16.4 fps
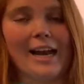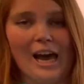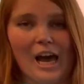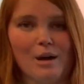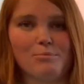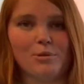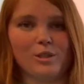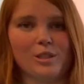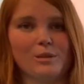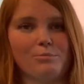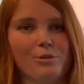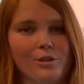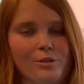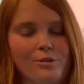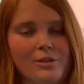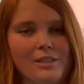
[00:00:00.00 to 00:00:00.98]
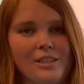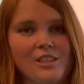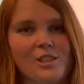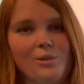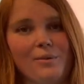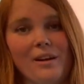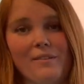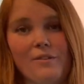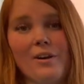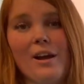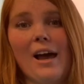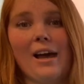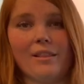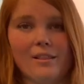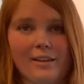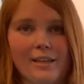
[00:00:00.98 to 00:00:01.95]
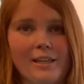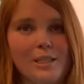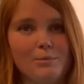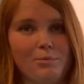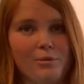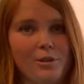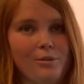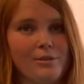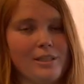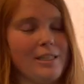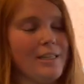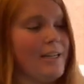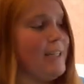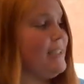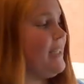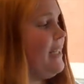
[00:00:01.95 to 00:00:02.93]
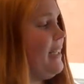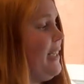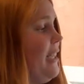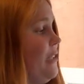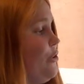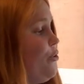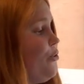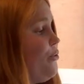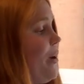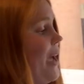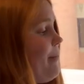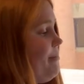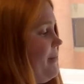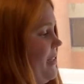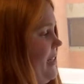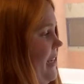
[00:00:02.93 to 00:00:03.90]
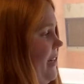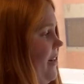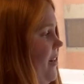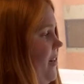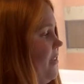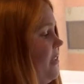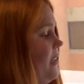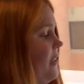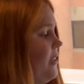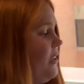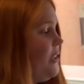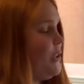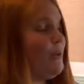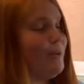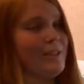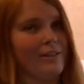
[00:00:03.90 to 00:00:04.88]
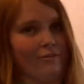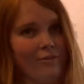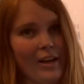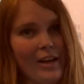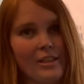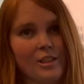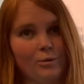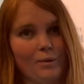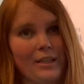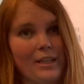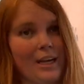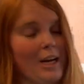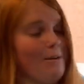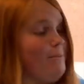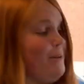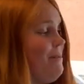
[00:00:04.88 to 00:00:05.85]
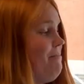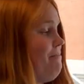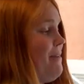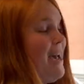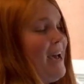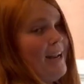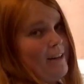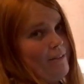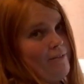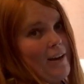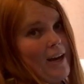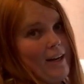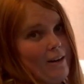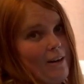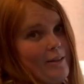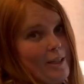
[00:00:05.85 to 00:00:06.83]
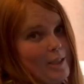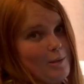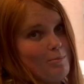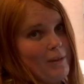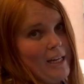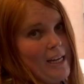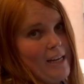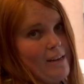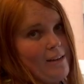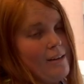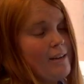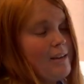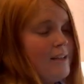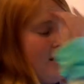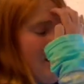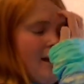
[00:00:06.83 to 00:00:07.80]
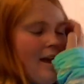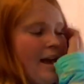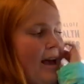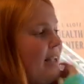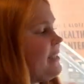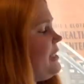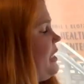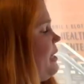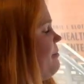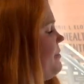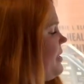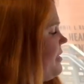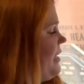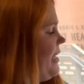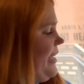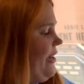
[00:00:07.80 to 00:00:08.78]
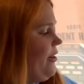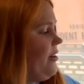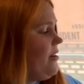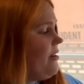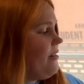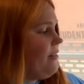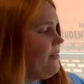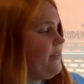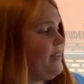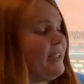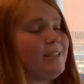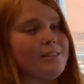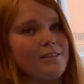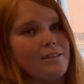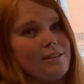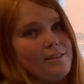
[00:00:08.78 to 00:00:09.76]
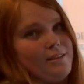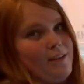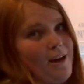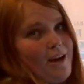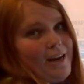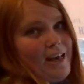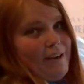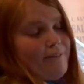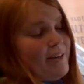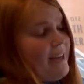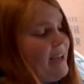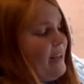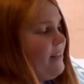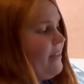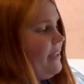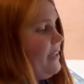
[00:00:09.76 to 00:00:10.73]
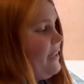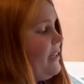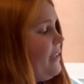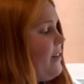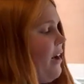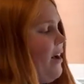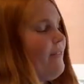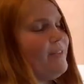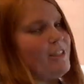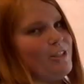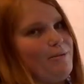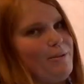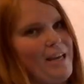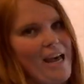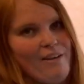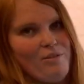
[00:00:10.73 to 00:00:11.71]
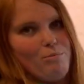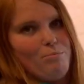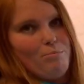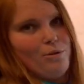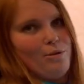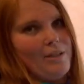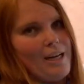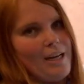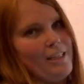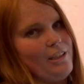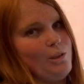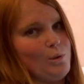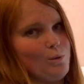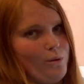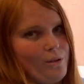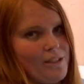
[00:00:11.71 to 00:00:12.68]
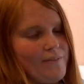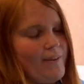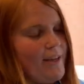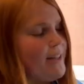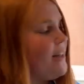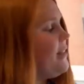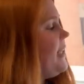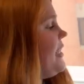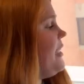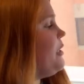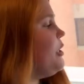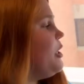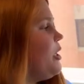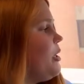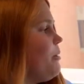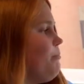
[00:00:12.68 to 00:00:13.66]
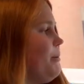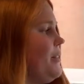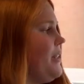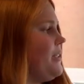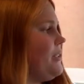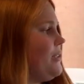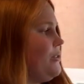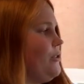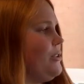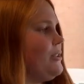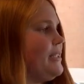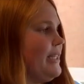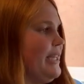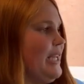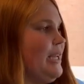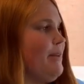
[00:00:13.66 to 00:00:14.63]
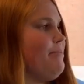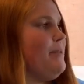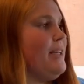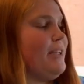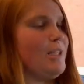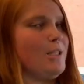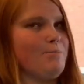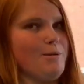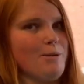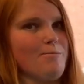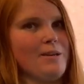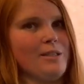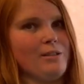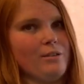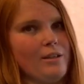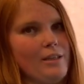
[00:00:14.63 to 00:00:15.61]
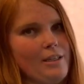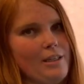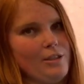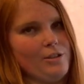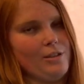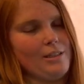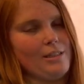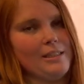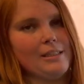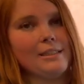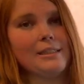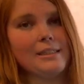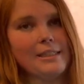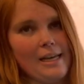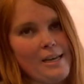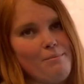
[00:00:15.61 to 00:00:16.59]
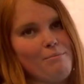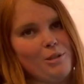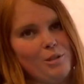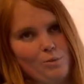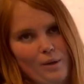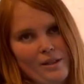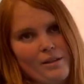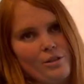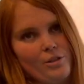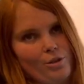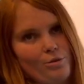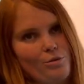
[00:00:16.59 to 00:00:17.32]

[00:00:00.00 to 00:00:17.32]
apple is producing, so whatever ethylene it's producing, it's gonna get trapped in here, so its effects are really gonna be magnified on this plant. And same thing here, this does not have any ethylene in it. Obviously we haven't put any source of ethylene, but this is just to keep the experimental conditions the same between the 2